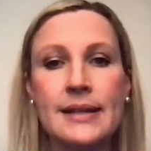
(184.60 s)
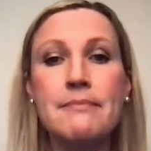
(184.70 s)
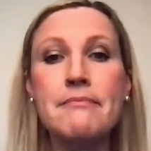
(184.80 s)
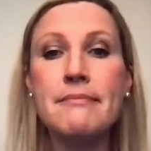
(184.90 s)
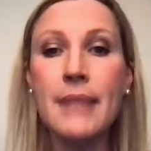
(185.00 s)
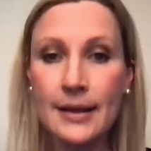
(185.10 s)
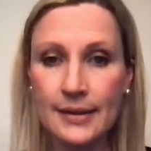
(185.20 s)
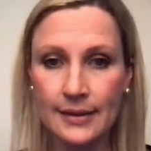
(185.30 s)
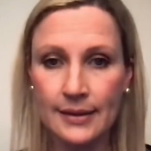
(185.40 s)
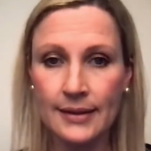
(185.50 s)
the
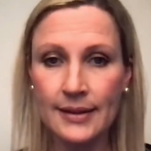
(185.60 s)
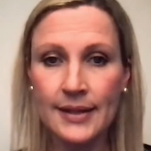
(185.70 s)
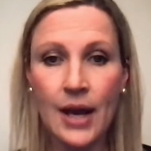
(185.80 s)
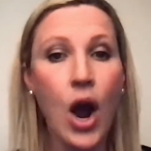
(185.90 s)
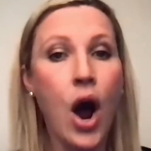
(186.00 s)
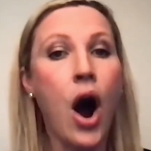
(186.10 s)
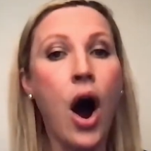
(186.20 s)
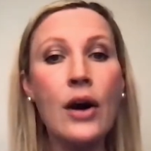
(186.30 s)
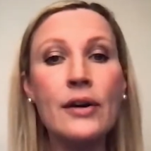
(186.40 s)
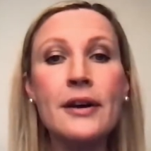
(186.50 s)
muscles
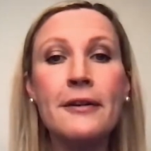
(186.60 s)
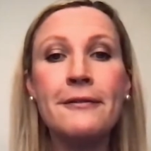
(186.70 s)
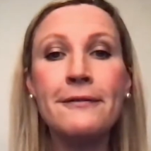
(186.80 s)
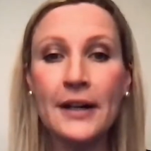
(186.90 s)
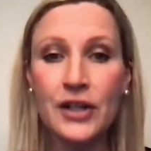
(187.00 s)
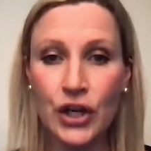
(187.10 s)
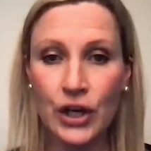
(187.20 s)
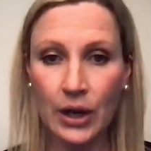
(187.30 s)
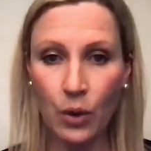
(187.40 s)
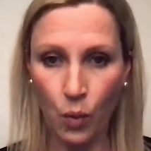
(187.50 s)
aren't
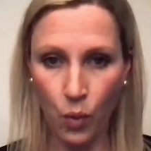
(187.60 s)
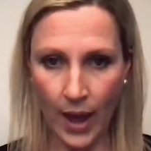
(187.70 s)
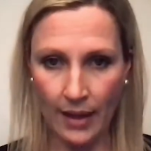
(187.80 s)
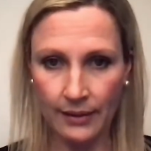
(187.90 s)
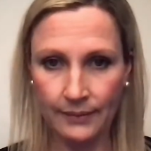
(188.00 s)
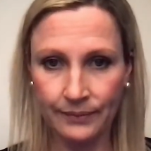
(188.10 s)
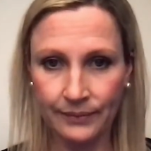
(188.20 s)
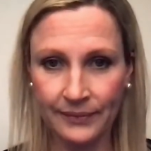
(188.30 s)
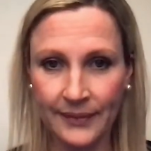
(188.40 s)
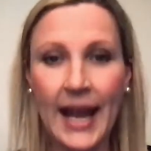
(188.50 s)
functioning well,
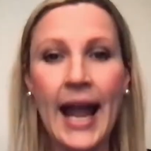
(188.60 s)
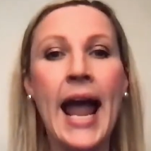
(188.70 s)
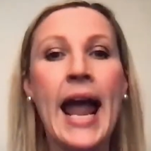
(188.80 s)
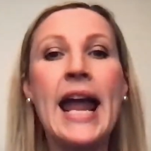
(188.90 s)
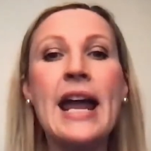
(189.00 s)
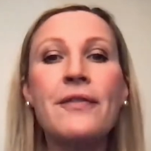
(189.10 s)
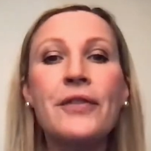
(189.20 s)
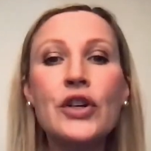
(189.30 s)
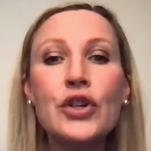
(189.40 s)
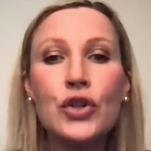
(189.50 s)
if
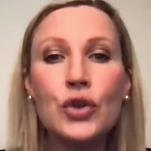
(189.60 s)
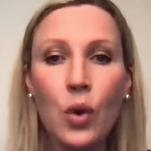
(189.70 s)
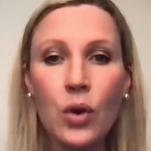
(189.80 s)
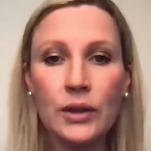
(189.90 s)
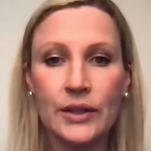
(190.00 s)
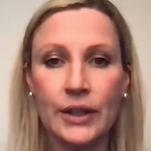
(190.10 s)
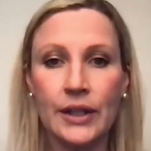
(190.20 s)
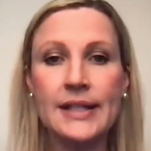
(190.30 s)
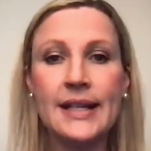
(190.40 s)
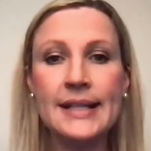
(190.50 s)
the shoulder
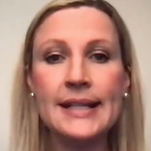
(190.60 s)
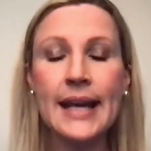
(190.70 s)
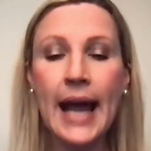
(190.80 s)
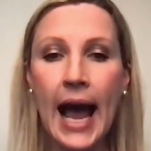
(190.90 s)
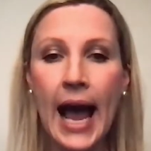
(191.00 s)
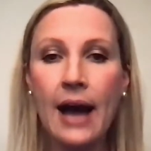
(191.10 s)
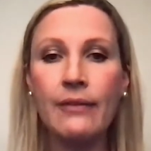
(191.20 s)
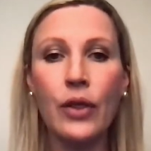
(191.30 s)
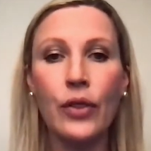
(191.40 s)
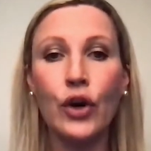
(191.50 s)
doesn't
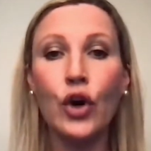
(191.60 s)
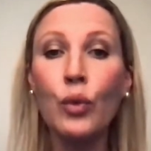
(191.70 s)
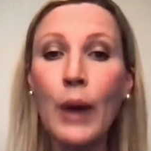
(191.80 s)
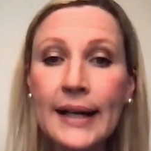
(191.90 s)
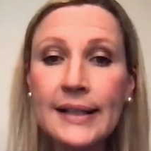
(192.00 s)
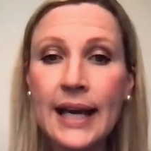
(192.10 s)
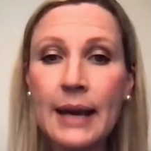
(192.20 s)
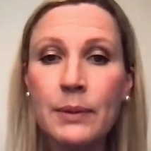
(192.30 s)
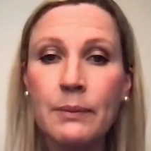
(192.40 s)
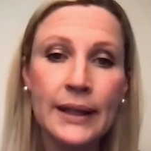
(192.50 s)
have the correct
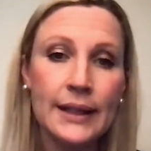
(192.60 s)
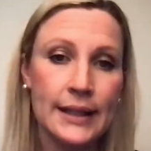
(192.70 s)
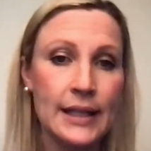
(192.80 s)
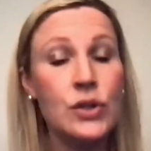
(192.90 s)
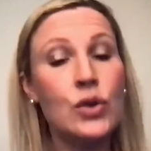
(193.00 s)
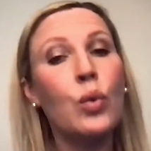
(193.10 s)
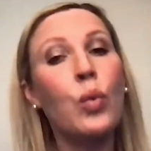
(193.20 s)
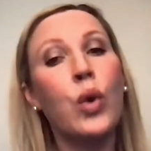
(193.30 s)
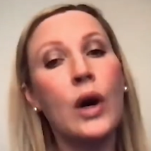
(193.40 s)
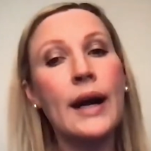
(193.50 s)
capabilities to
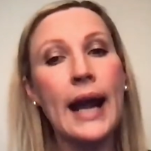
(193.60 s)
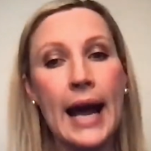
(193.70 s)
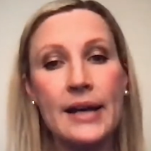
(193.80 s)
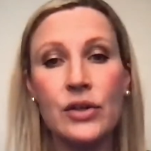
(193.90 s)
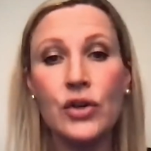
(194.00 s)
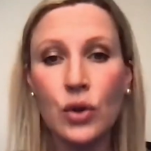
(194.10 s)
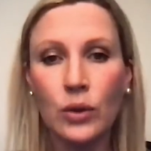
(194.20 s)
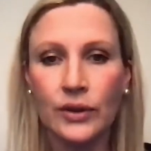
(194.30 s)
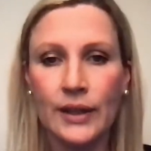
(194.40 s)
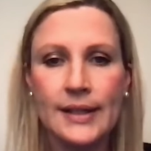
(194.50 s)
work as a
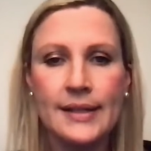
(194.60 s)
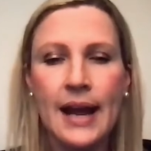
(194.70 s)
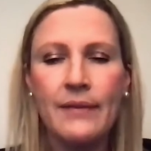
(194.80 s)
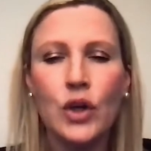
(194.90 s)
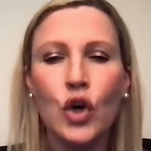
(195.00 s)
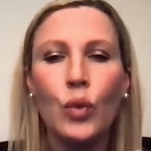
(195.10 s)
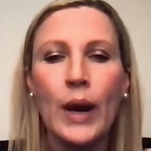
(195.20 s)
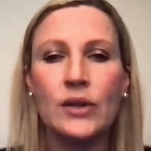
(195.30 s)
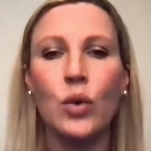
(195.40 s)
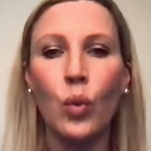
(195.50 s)
shoulder, it doesn't have the
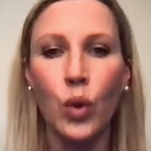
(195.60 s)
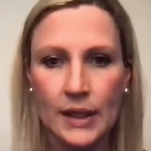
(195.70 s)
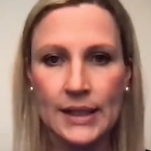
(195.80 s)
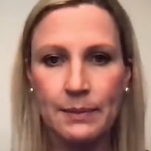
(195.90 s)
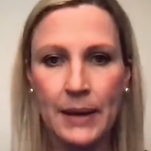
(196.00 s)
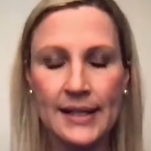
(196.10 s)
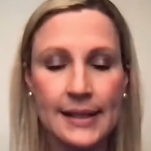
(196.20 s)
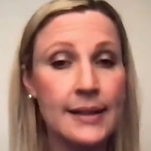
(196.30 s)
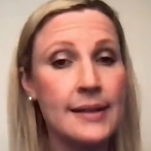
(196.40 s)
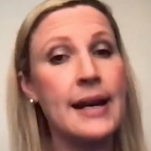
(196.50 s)
correct workspace,
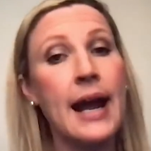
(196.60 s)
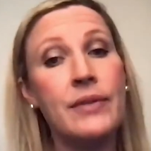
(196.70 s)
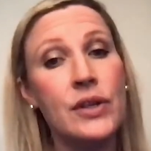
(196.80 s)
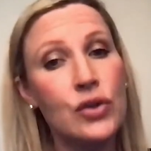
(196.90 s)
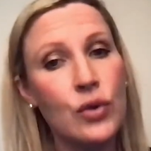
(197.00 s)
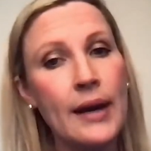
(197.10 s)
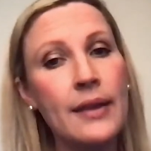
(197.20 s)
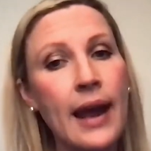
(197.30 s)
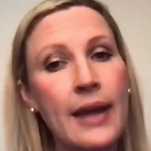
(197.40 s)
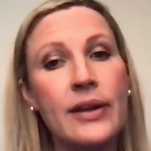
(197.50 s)
it doesn't have the
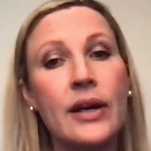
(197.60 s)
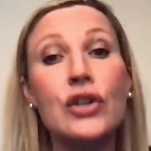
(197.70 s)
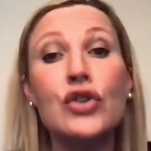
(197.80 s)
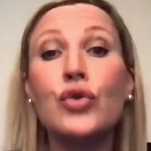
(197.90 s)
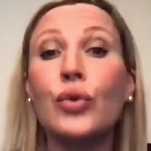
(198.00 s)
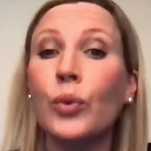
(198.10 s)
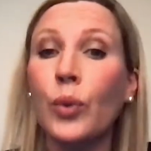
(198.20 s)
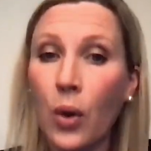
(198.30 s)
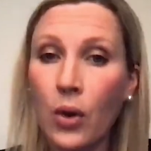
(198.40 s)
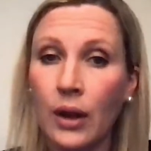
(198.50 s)
strength and the
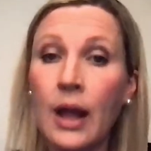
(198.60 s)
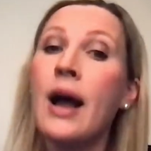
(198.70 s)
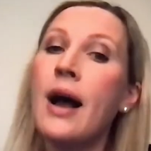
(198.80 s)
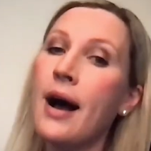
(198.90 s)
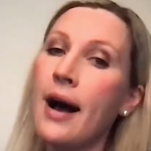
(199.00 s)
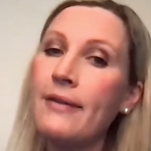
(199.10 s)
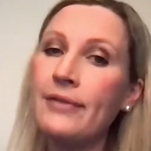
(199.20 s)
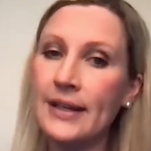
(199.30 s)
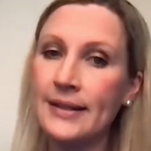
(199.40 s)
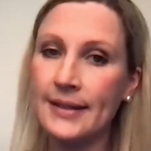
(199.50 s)
control of
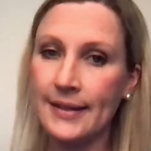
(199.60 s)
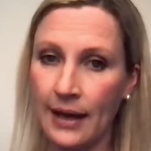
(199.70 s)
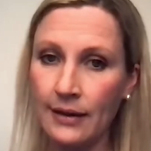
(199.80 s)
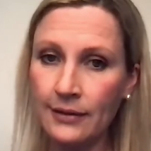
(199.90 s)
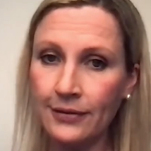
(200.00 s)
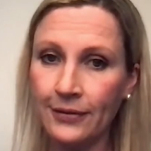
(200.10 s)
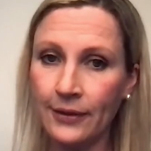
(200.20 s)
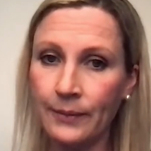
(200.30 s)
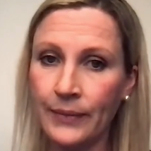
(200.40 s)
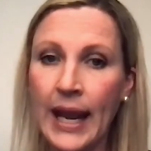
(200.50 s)
itself,
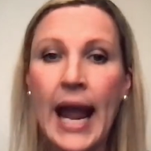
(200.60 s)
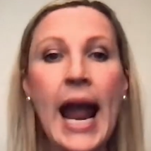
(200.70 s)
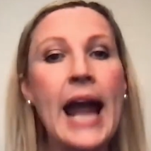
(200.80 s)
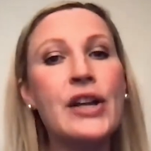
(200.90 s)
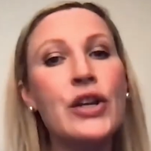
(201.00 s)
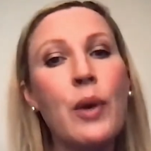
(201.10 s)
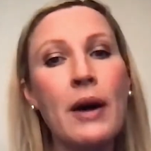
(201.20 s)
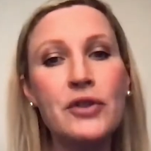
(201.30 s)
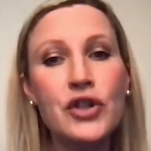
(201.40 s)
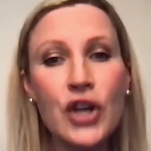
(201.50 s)
and you
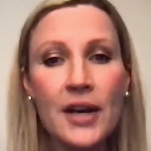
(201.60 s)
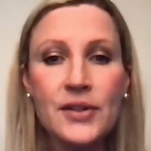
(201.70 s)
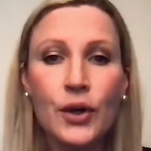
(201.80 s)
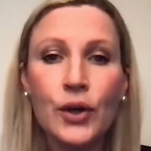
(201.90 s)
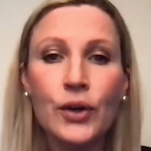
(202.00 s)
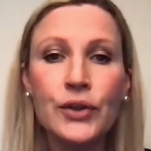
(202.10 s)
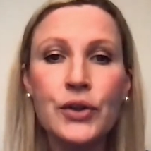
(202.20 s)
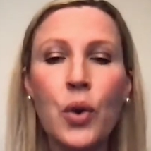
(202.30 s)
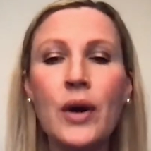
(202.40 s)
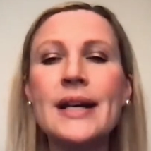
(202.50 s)
have just hurled
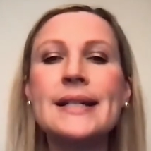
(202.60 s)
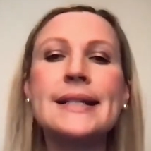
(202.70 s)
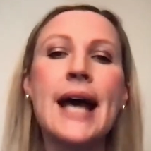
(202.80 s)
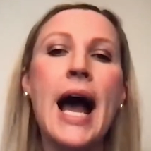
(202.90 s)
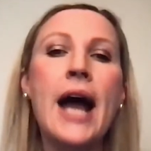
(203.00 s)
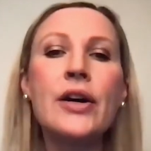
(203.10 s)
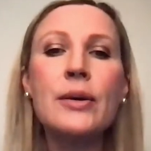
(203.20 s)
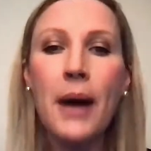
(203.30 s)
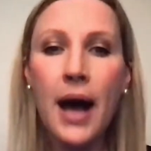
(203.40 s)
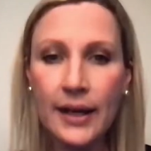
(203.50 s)
your
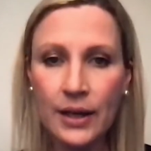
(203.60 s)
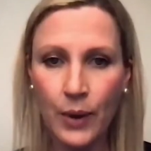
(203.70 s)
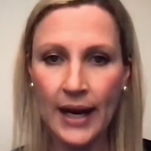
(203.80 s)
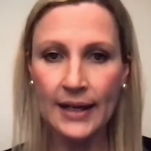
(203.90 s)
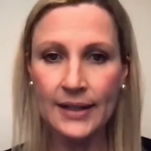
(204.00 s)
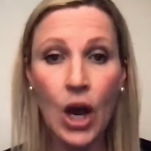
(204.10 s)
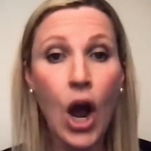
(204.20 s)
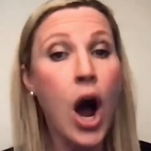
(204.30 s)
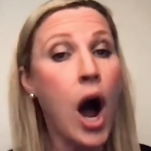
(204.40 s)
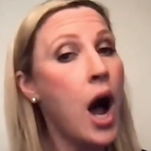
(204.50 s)
entire body weight
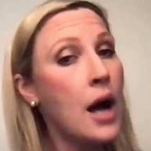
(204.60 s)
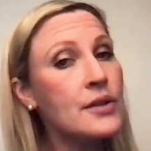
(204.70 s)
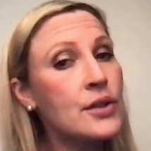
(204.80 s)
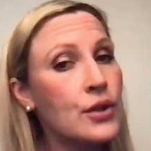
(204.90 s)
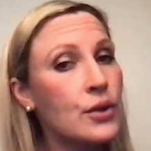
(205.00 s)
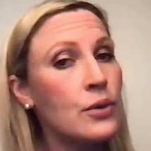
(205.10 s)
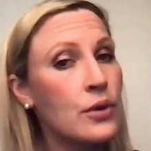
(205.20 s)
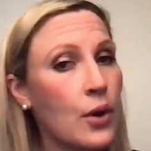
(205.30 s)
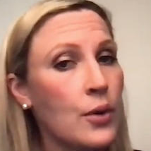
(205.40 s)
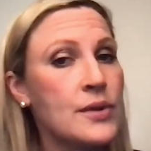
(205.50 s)
onto
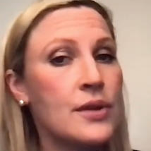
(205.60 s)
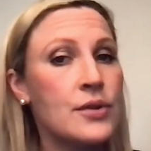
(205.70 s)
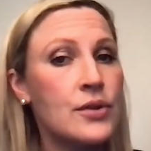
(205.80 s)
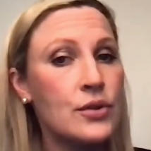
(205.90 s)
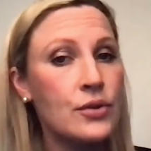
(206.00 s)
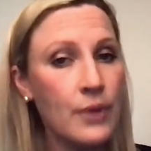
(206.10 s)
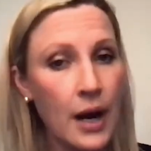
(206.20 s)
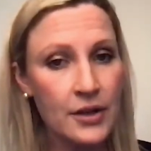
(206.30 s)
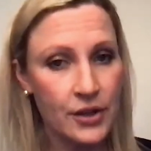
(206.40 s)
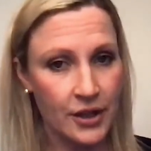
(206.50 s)
those
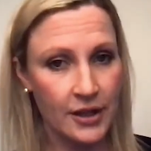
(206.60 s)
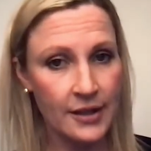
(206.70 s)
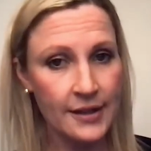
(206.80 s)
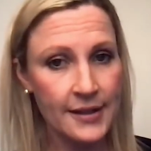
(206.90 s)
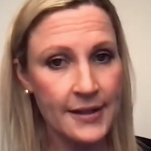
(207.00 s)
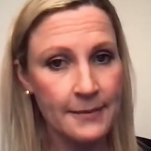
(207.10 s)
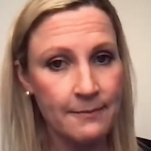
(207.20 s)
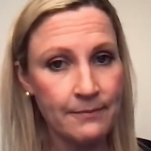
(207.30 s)
structures,